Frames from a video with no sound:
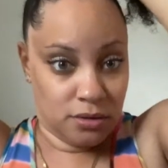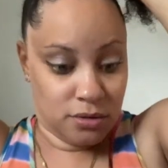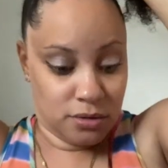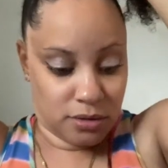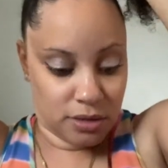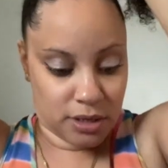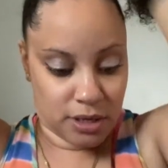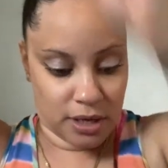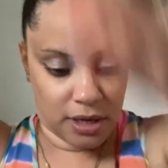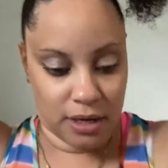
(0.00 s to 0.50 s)

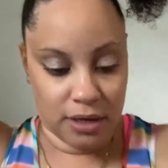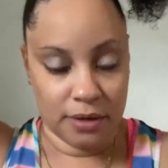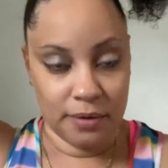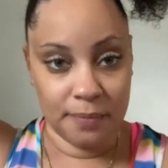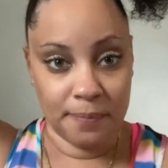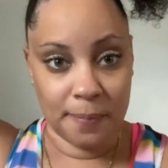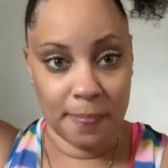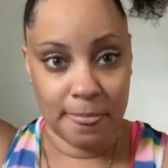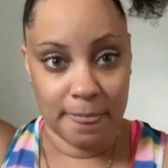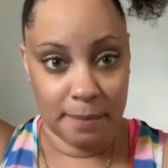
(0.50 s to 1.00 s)
Okay.
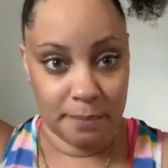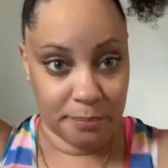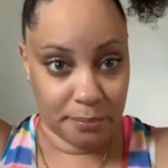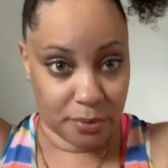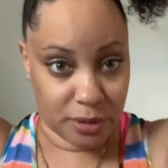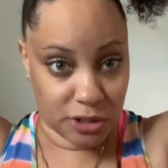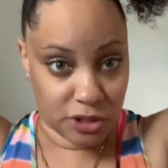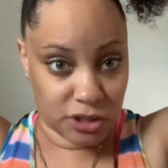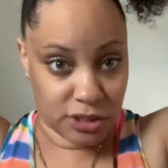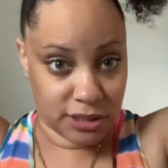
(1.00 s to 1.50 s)

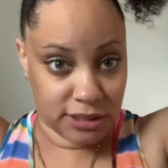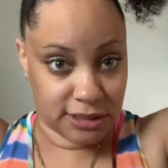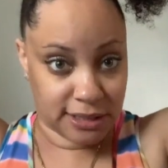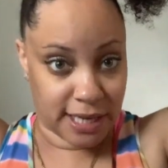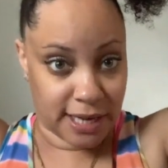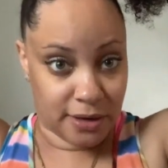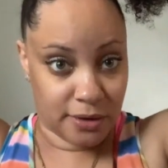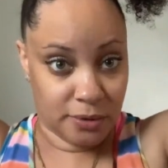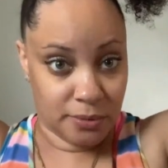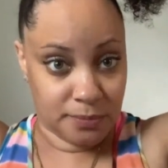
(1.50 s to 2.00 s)
Brush this
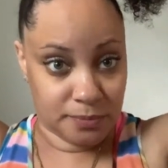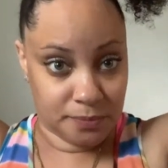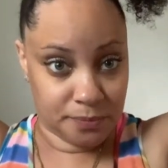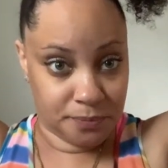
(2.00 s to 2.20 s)
out.